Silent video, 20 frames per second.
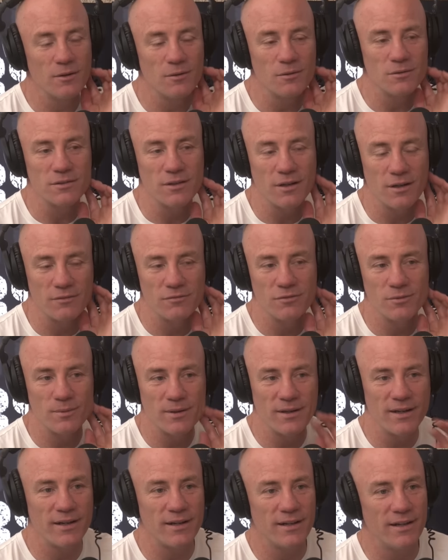what was going through
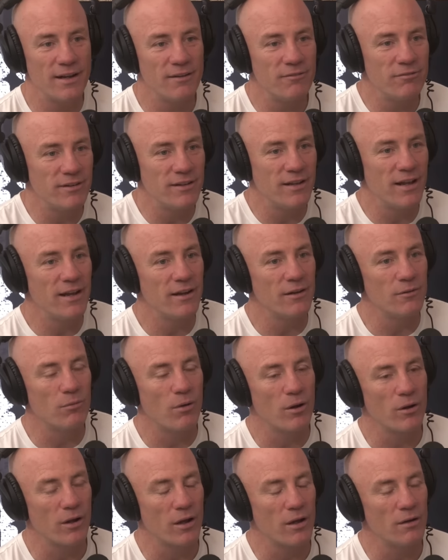my head every day I
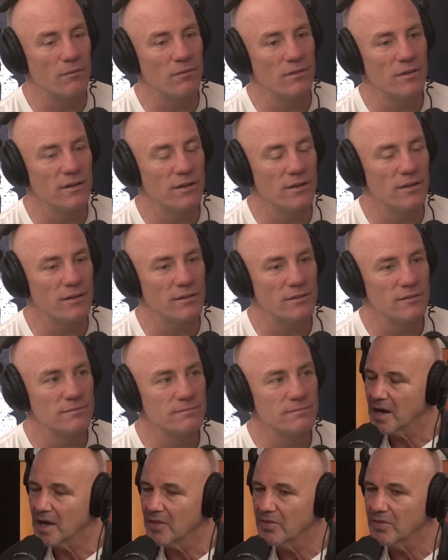woke up. Yeah. yeah.
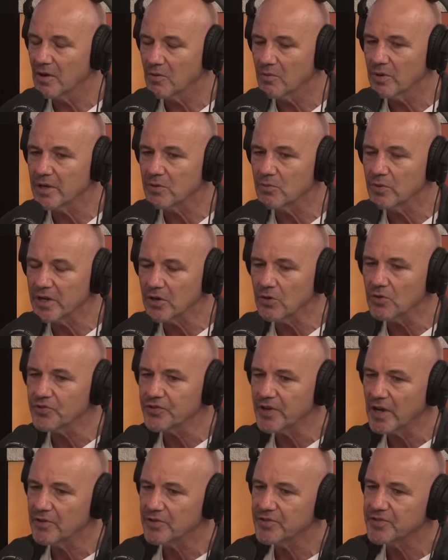And we, we
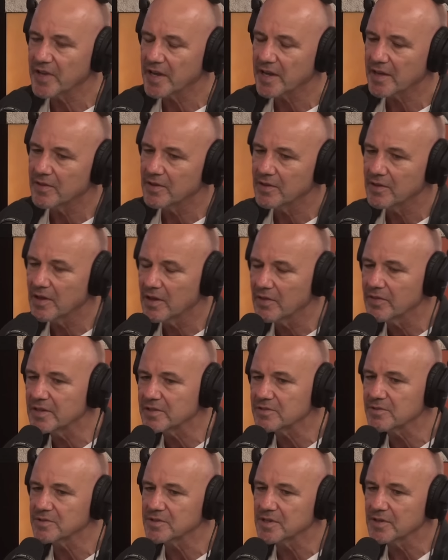also said, and, and
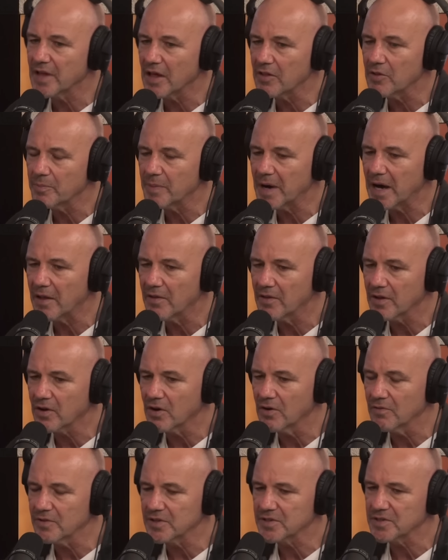this was another part of the
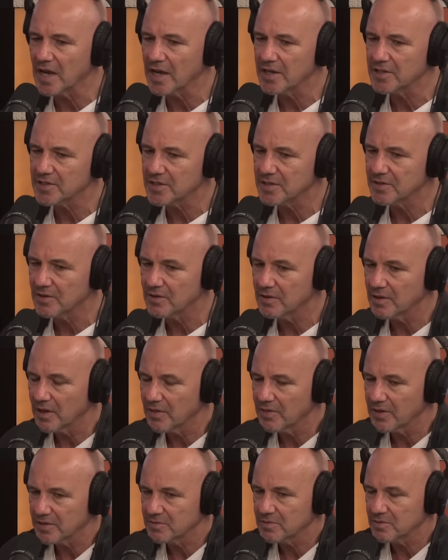conversation, uh,
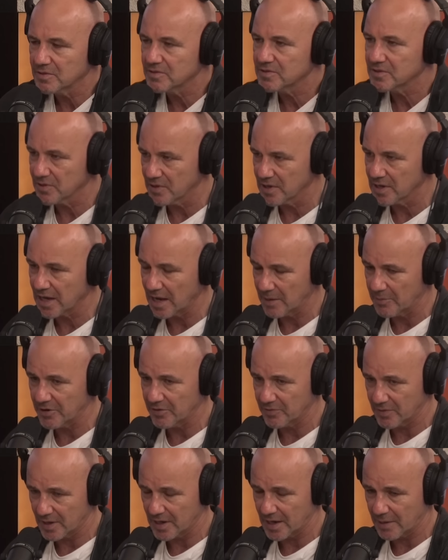and this was sort of
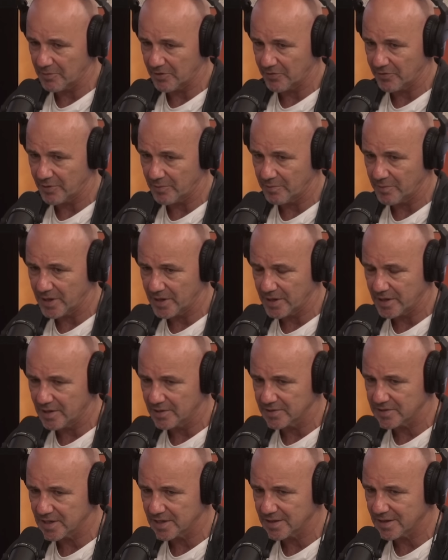coming coming from me, and
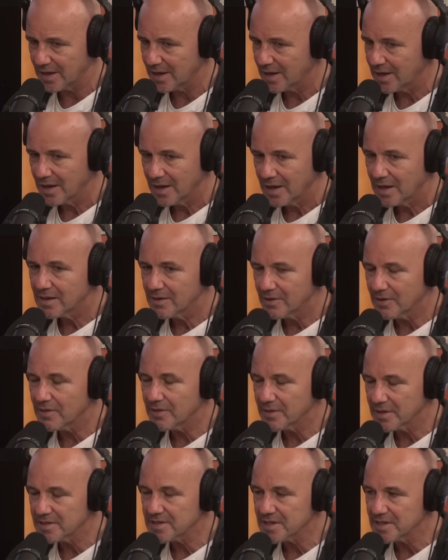I said, look,
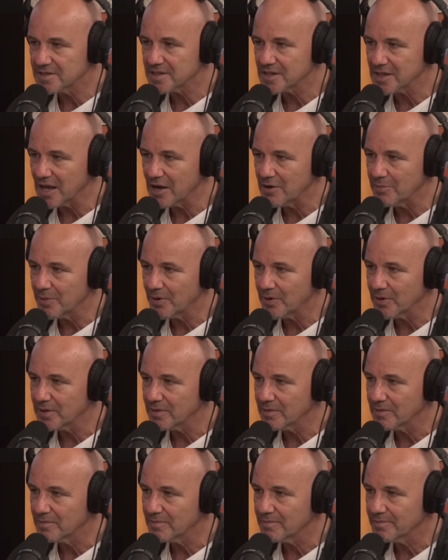this is a low
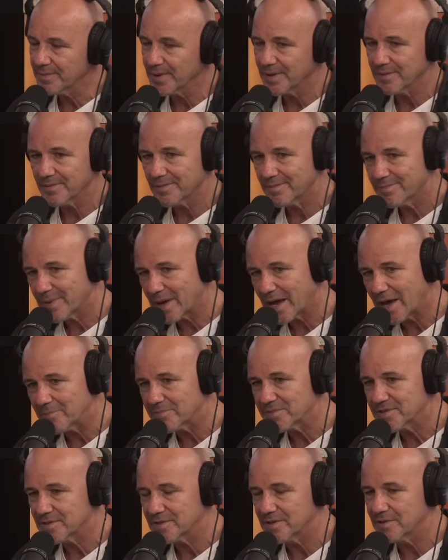point, but
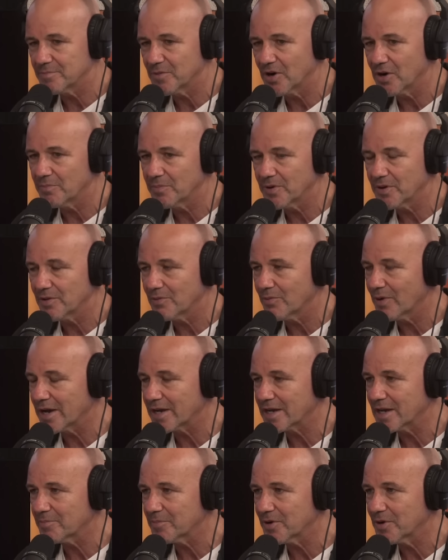perhaps it might be the
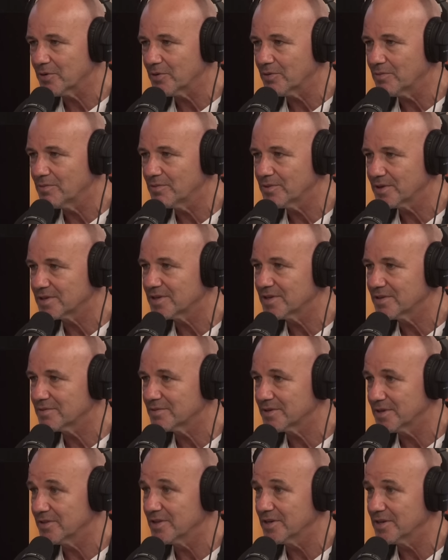wake up call that you,
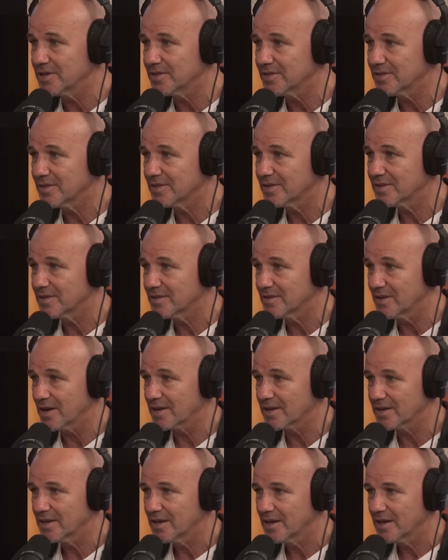you need.
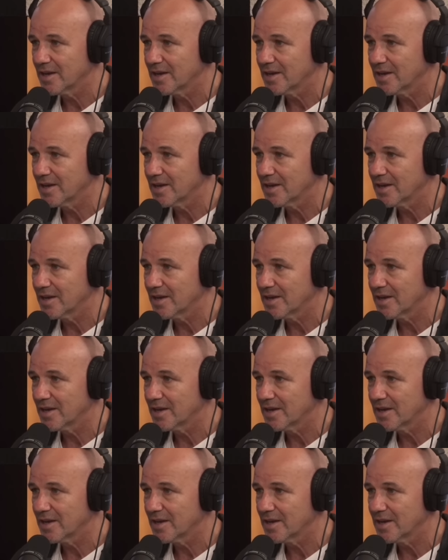Like, yeah